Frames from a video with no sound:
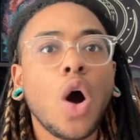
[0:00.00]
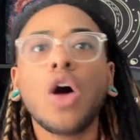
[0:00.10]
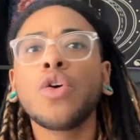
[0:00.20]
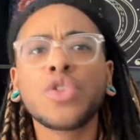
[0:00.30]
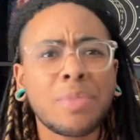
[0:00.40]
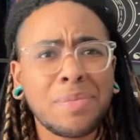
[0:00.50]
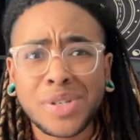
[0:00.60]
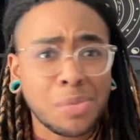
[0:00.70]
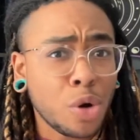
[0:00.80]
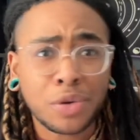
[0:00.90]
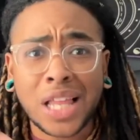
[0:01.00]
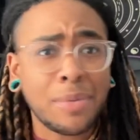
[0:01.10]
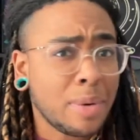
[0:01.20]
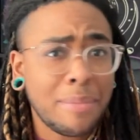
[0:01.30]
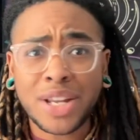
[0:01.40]
although there might be some
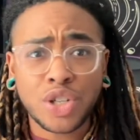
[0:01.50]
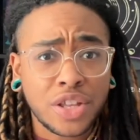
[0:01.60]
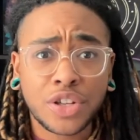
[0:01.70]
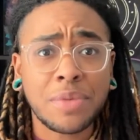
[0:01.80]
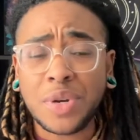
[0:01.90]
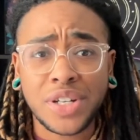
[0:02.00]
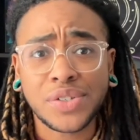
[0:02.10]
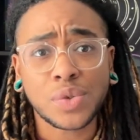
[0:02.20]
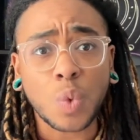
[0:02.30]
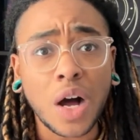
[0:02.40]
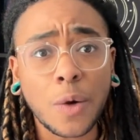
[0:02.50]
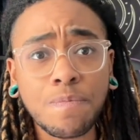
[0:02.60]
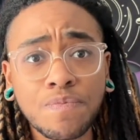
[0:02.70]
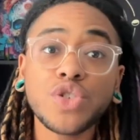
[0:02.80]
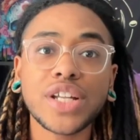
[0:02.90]
overlap. We might mention other communities as well. To be